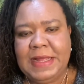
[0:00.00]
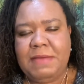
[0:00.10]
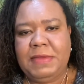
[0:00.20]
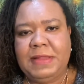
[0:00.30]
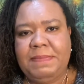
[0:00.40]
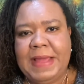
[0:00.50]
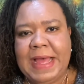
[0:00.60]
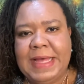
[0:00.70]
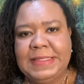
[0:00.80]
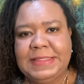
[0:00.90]
but the
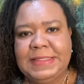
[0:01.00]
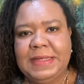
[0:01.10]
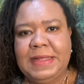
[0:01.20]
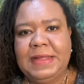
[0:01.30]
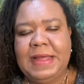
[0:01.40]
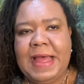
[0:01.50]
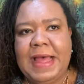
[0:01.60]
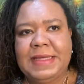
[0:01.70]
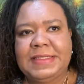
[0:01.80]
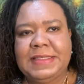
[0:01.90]
past
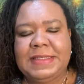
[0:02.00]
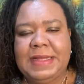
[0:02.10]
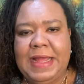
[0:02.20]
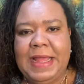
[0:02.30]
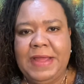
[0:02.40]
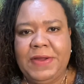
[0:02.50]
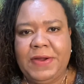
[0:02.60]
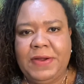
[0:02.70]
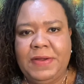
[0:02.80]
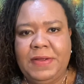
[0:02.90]
acts as an anchor.